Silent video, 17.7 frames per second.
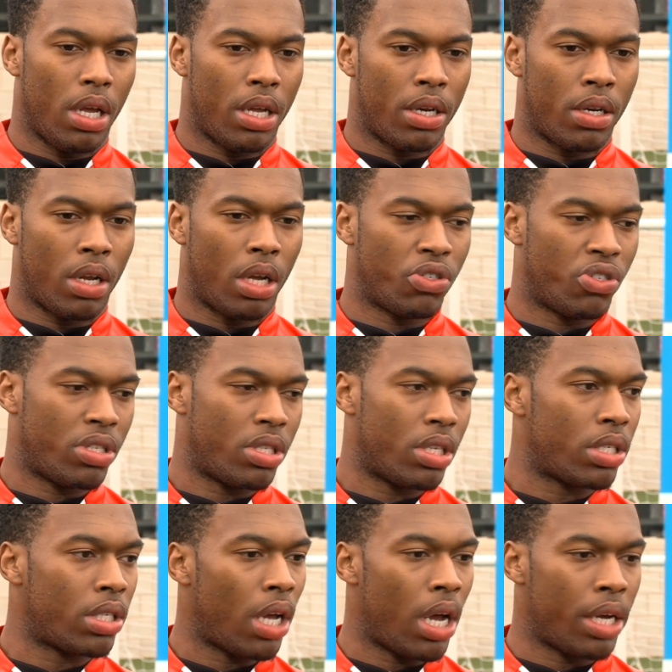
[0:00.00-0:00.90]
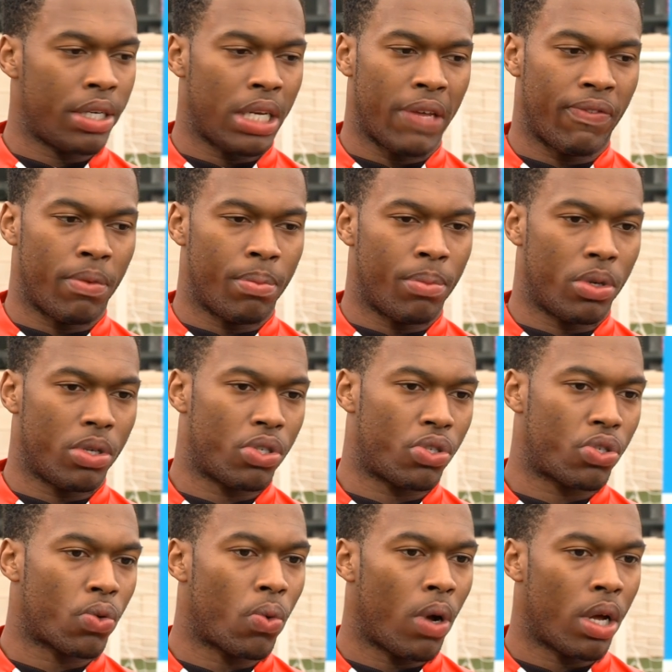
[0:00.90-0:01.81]
not just the starting 11 but the
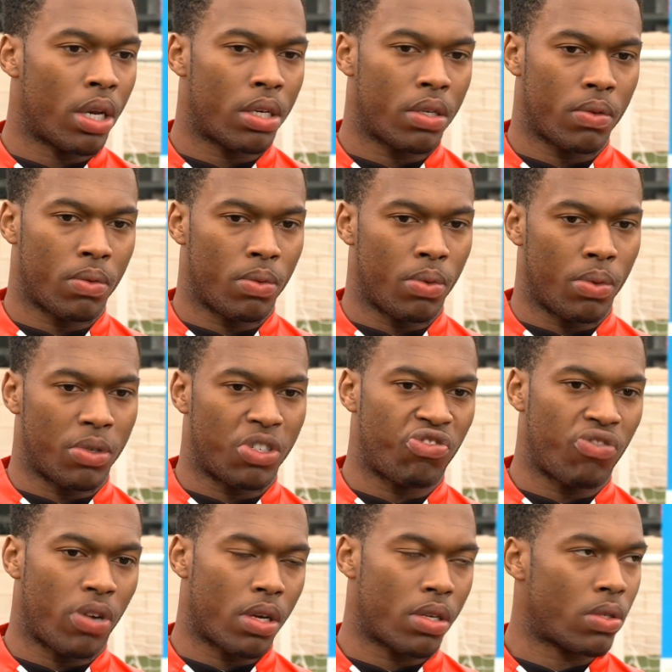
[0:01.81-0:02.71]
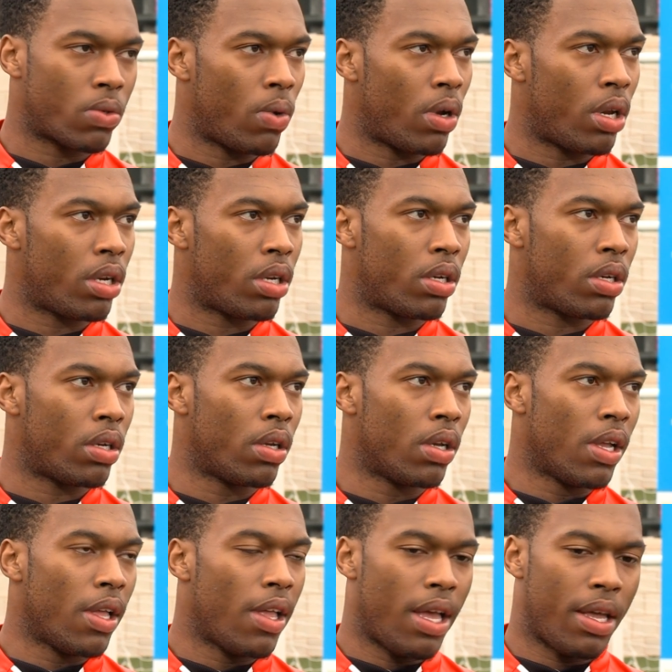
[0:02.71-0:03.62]
squad, we're a strong squad, and
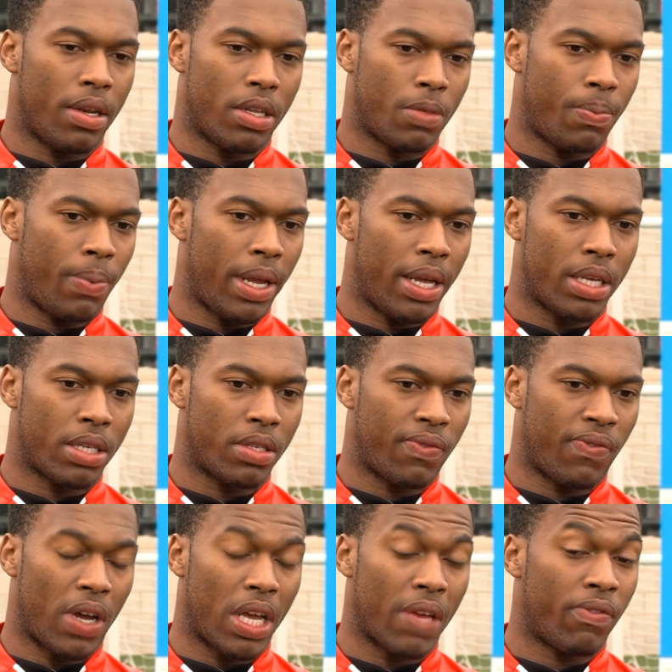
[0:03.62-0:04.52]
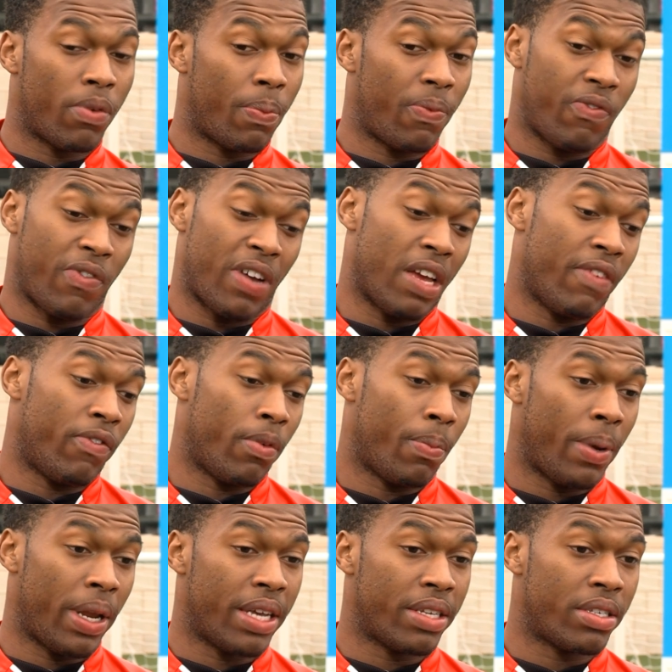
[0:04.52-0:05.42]
there's players fighting for
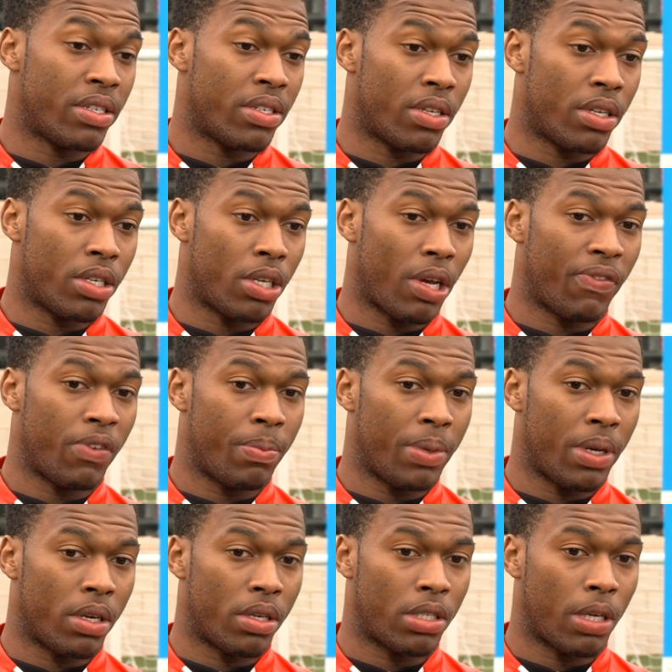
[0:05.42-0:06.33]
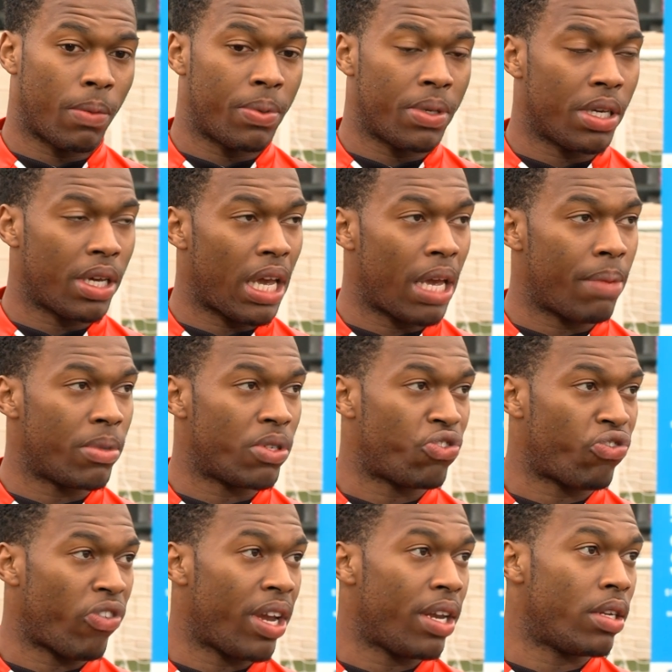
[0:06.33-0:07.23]
places, and you have to be on the top of your game in
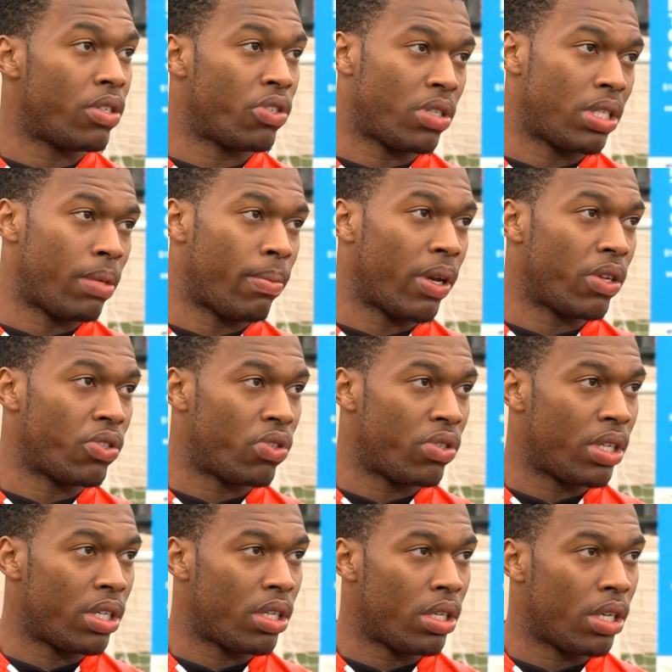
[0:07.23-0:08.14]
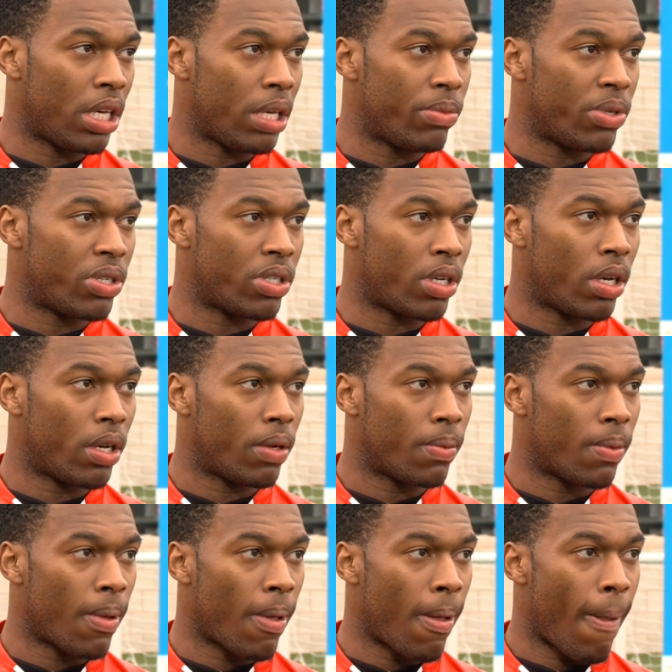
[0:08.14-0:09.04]
training just to make sure you keep your shirt.
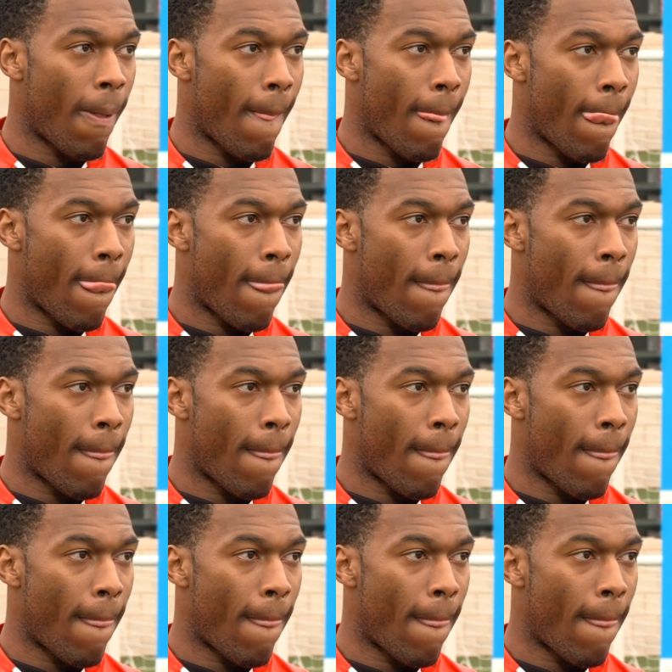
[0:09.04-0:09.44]
Okay,